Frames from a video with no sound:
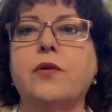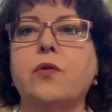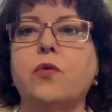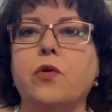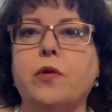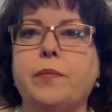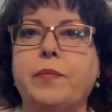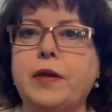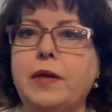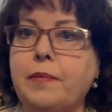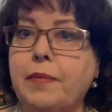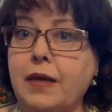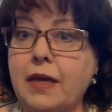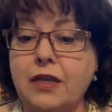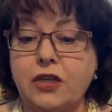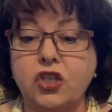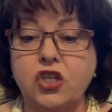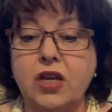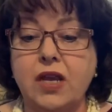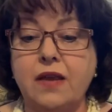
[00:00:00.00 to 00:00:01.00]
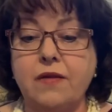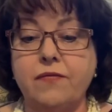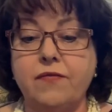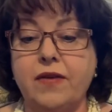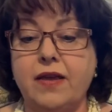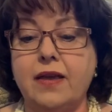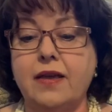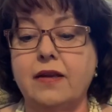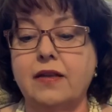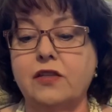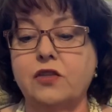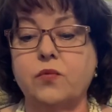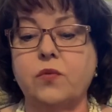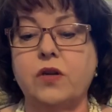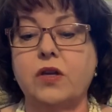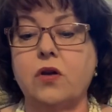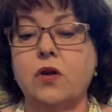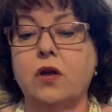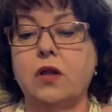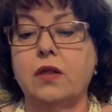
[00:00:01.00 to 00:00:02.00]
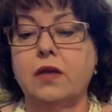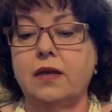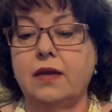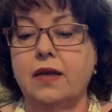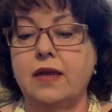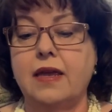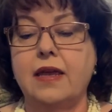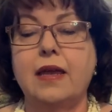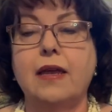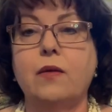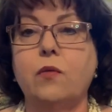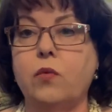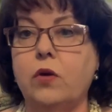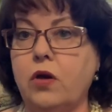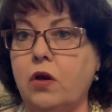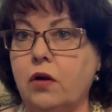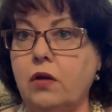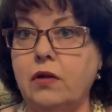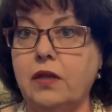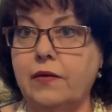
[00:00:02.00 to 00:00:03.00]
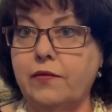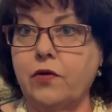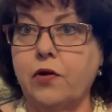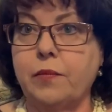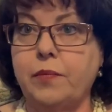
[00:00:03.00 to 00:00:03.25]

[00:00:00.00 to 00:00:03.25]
or a PB&J fan, as we call it, we all love our